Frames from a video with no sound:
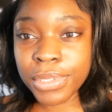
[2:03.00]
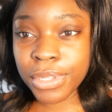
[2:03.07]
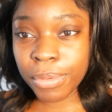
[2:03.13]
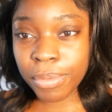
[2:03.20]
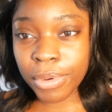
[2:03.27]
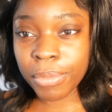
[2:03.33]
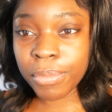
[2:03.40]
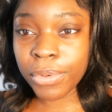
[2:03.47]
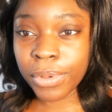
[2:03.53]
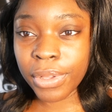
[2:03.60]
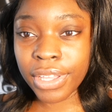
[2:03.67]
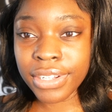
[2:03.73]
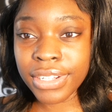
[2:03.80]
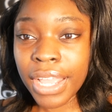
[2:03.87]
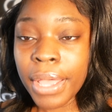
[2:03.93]
super
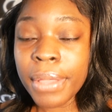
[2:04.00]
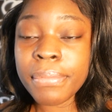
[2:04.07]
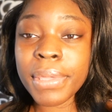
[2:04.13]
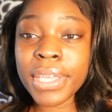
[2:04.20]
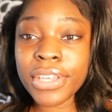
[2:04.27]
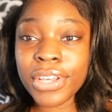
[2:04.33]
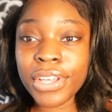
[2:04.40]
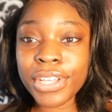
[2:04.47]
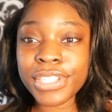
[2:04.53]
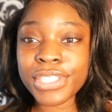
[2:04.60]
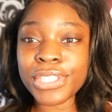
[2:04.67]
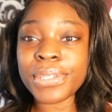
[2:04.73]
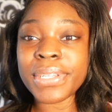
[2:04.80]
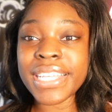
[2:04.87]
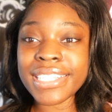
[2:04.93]
important because
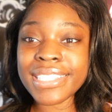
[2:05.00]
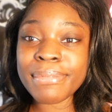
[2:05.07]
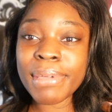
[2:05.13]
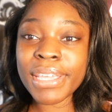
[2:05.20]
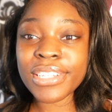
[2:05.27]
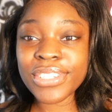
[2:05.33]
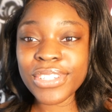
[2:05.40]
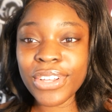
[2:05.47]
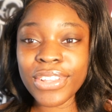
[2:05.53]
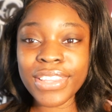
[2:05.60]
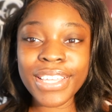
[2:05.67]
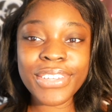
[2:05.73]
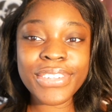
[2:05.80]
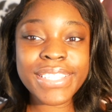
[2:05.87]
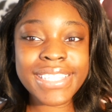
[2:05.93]
you need to make sure
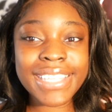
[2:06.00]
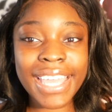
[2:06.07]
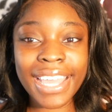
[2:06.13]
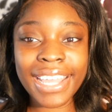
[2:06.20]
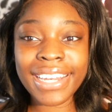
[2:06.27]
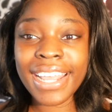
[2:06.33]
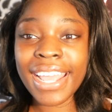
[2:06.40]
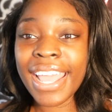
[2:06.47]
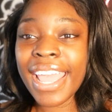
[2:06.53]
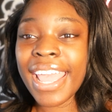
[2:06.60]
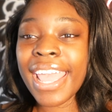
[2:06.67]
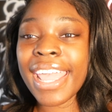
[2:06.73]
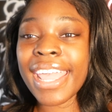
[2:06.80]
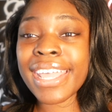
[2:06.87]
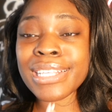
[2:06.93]
that your skin
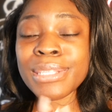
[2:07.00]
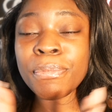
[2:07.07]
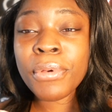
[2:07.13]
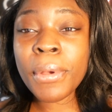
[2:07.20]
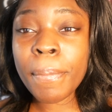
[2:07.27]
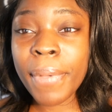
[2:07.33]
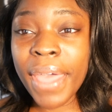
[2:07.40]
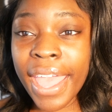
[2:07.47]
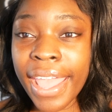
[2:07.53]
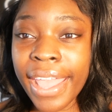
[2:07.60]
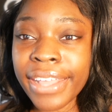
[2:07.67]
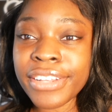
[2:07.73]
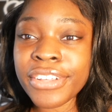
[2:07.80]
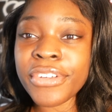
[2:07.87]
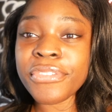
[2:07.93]
is
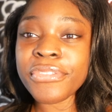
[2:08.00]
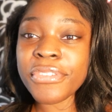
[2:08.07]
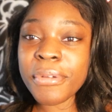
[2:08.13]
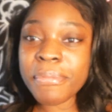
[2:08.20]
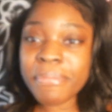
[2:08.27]
prepared for